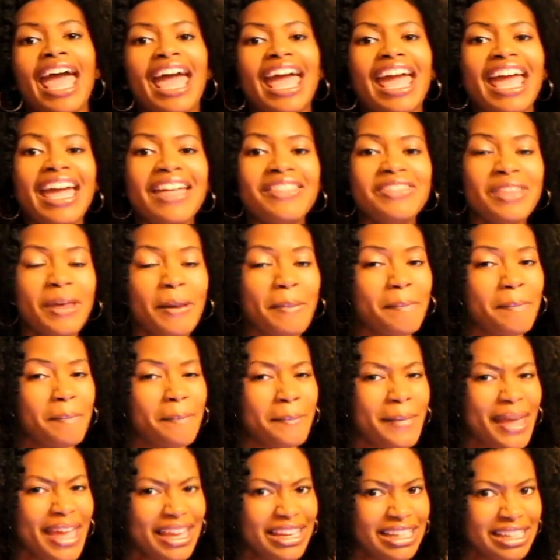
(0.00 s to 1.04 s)
In The
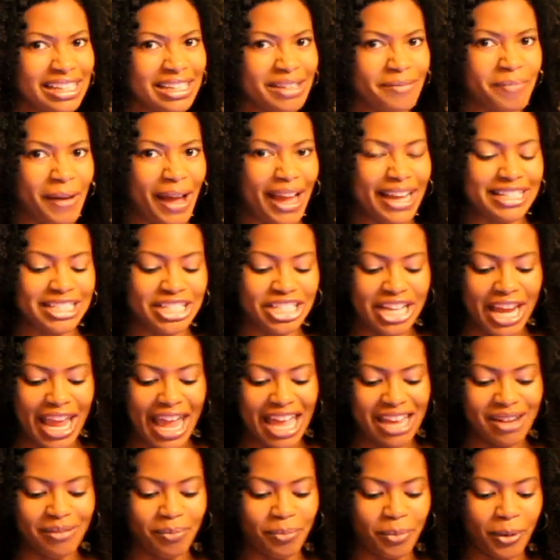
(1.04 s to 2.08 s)
Mitten by
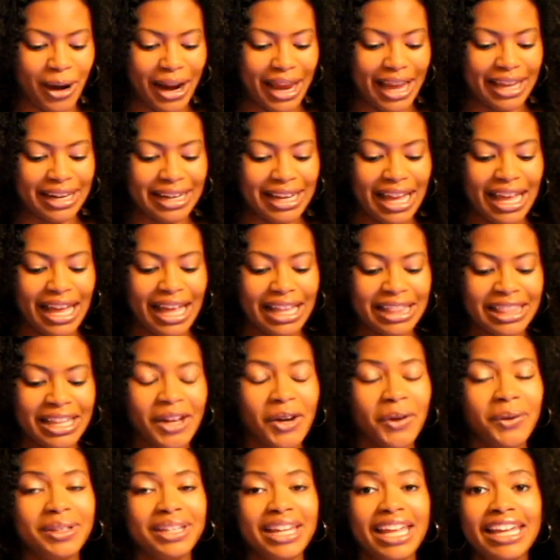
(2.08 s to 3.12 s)
Jan Brett,
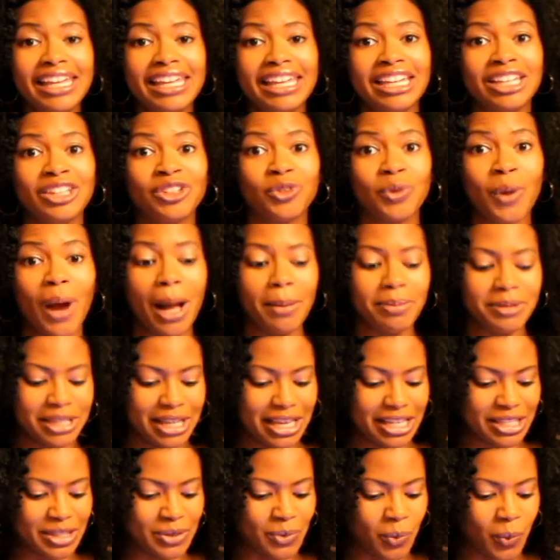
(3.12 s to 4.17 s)
little Nicky drops
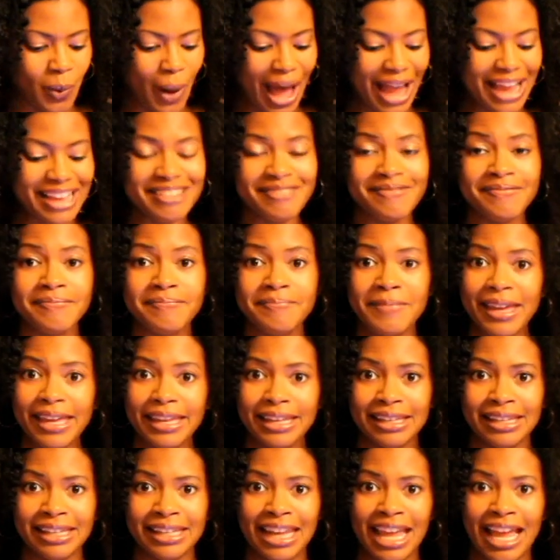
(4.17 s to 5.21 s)
his white
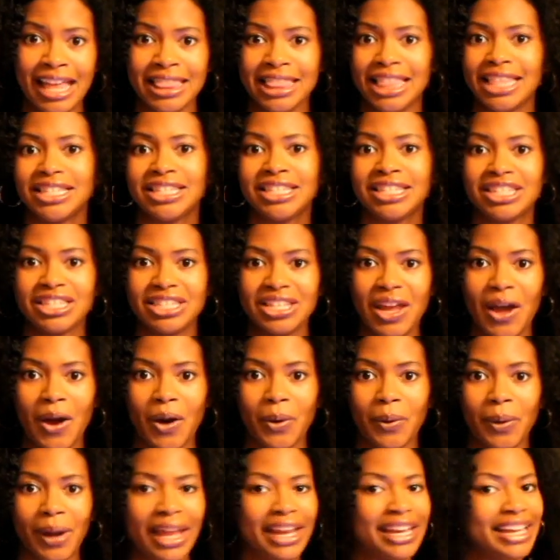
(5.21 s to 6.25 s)
mitten in the
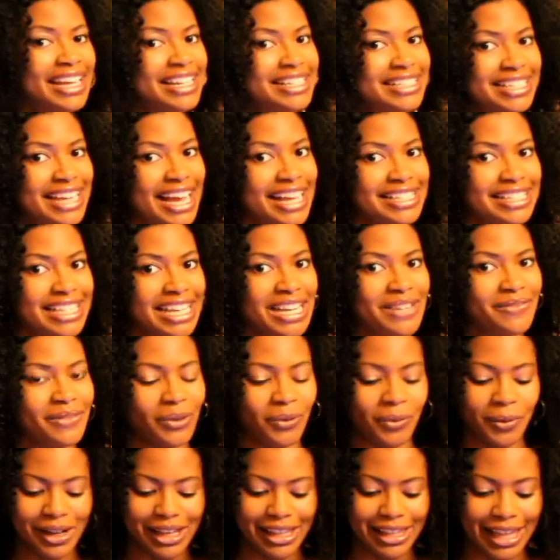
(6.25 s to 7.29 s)
snow and he doesn't
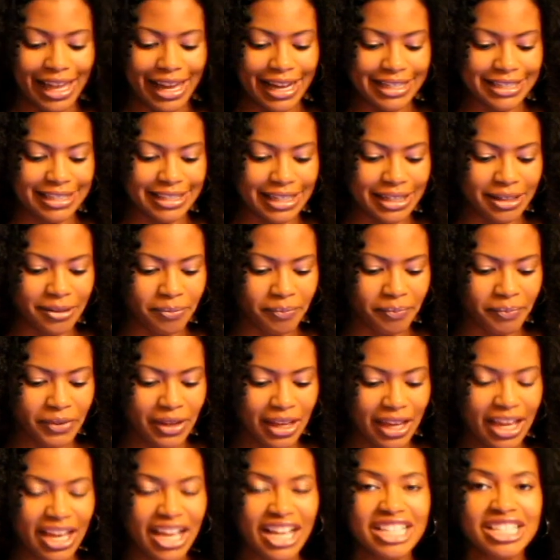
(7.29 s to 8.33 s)
even realize it.
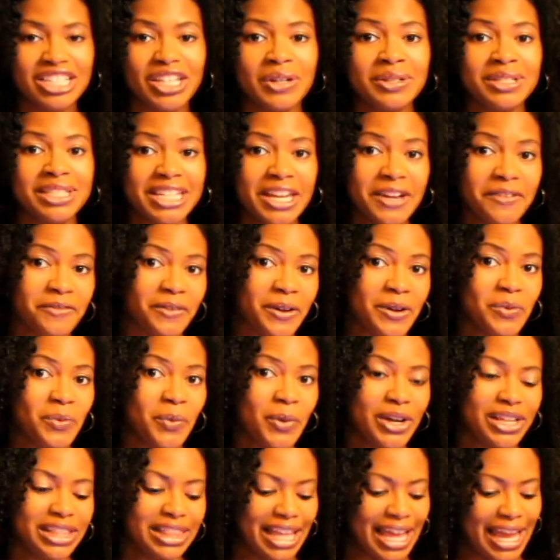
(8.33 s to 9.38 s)
So different
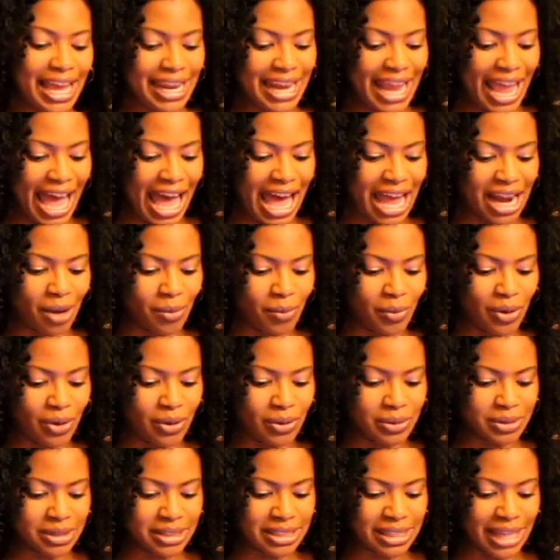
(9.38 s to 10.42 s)
woodland
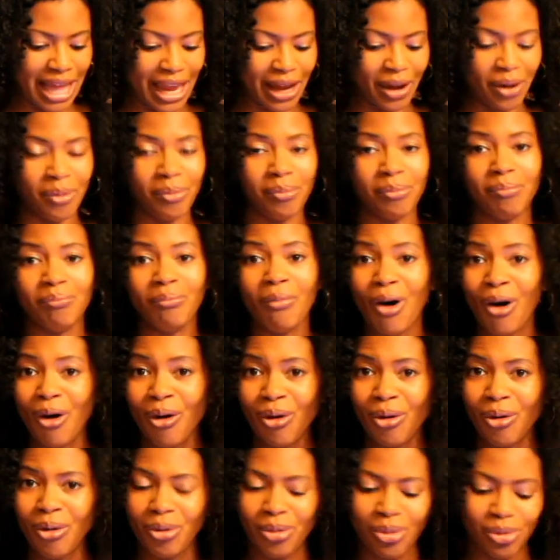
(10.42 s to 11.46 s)
animals like a
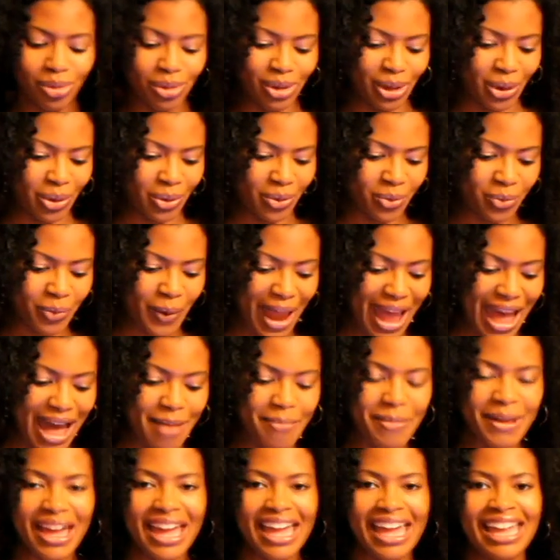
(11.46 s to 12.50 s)
mole, a
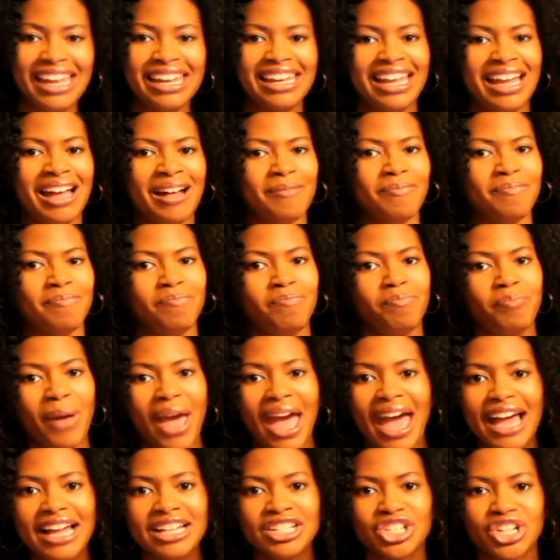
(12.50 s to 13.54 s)
rabbit, a
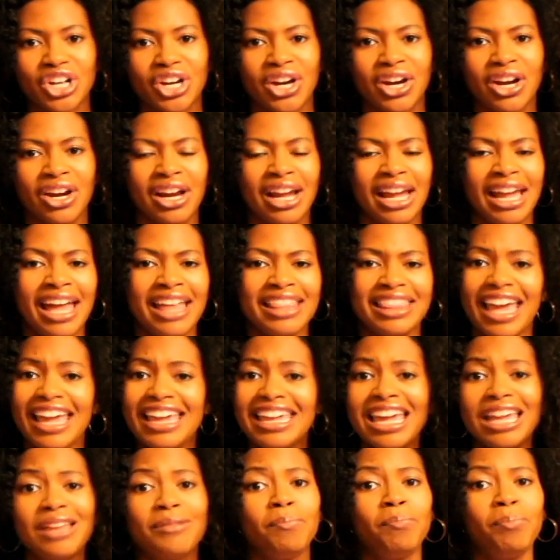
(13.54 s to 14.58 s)
badger,
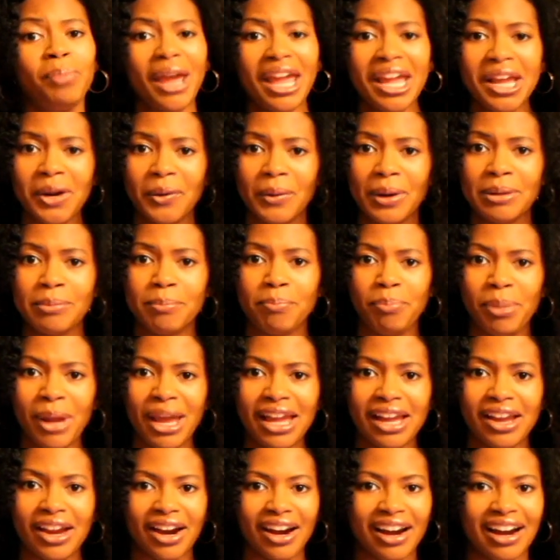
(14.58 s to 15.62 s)
they get bigger and
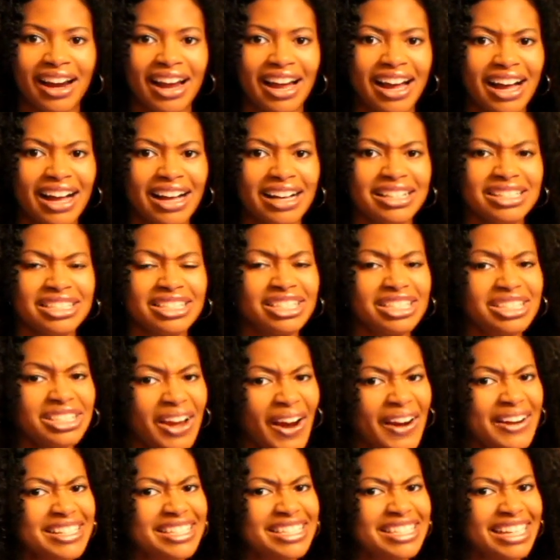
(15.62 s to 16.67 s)
bigger,
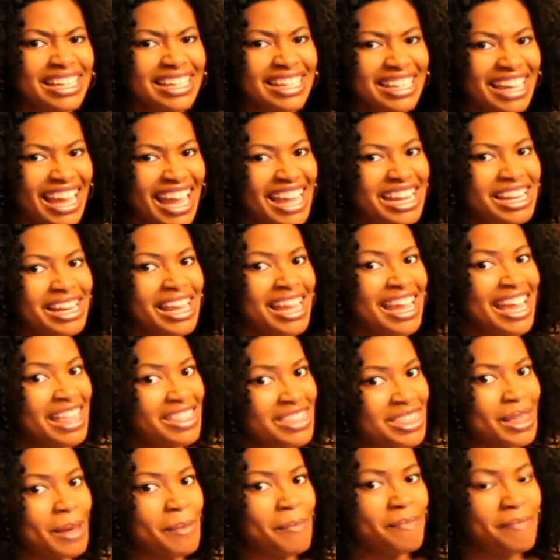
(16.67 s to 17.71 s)
start to get
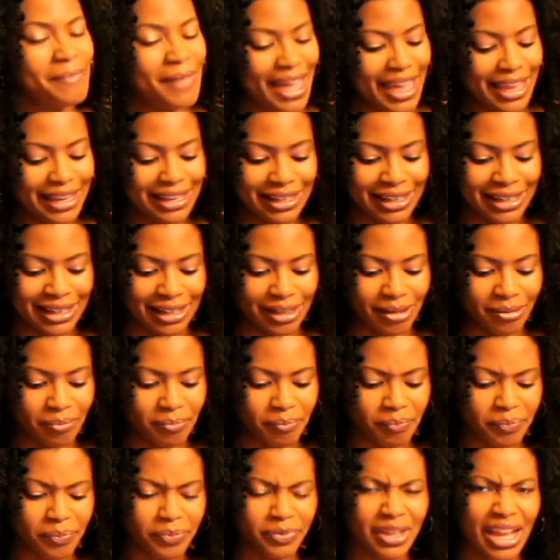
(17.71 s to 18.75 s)
in the mitten.
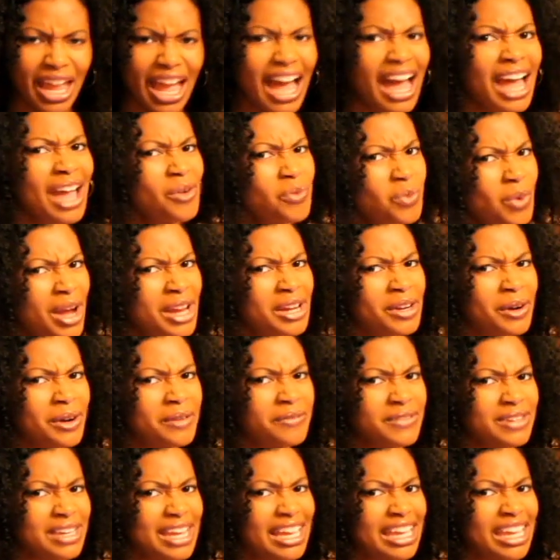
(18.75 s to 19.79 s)
I
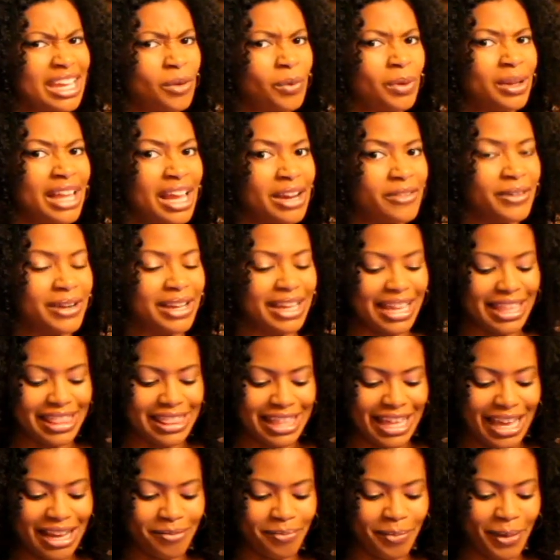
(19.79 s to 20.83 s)
wonder if Nicky will ever get
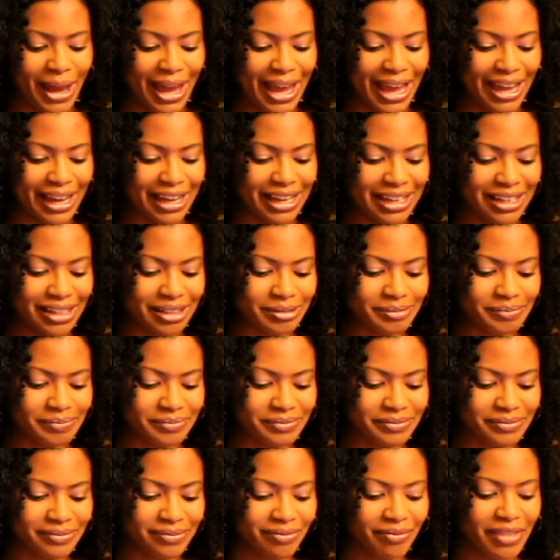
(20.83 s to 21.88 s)
that back.
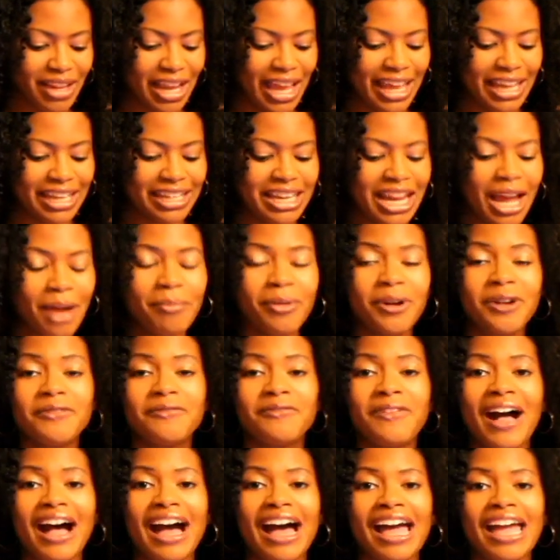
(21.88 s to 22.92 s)
Number
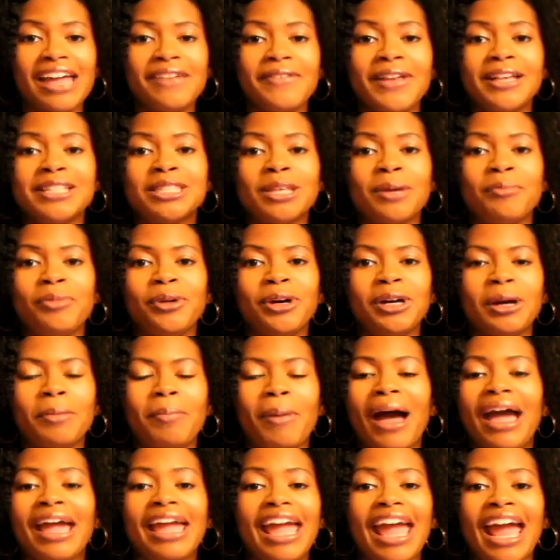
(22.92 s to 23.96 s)
5 is a book
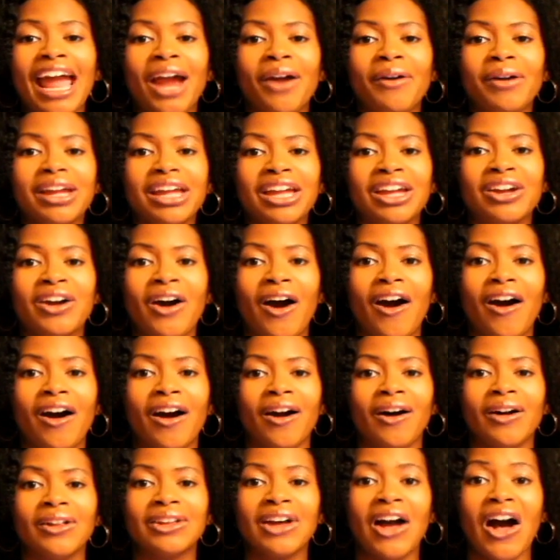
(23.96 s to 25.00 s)
by Eric
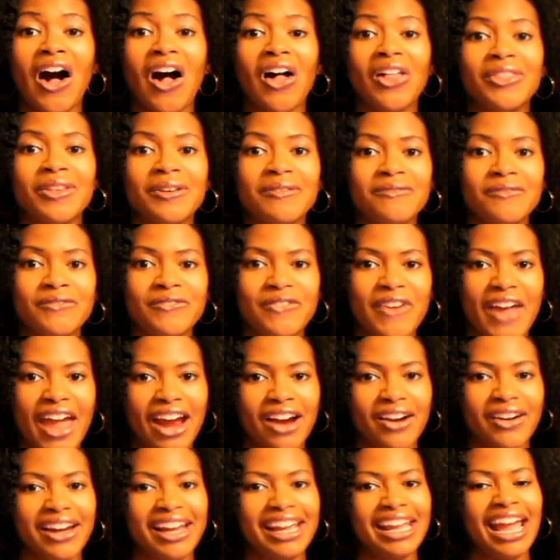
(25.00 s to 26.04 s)
Carle called The
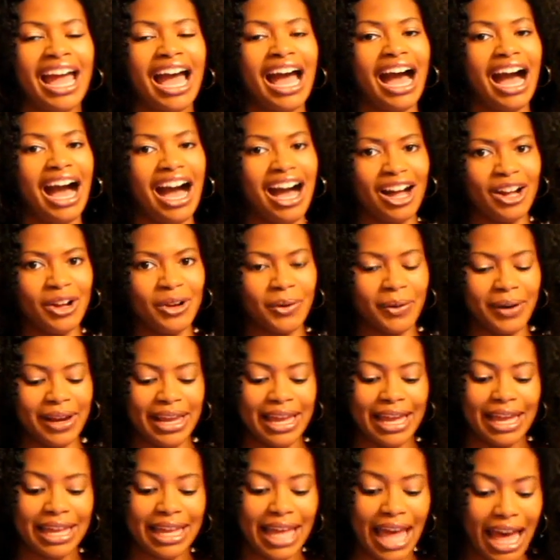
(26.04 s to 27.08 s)
Very Hungry
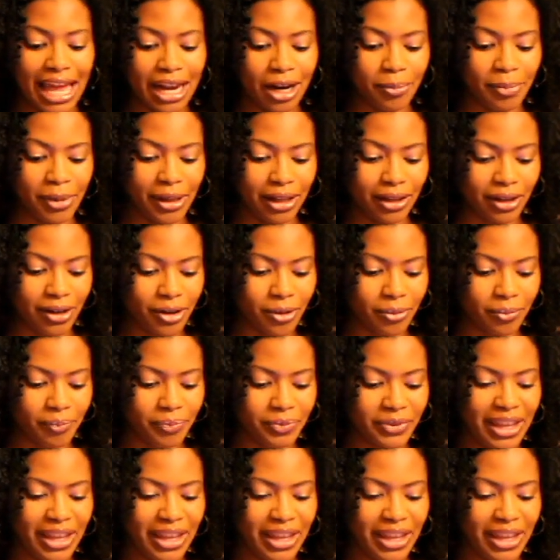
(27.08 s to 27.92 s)
Caterpillar.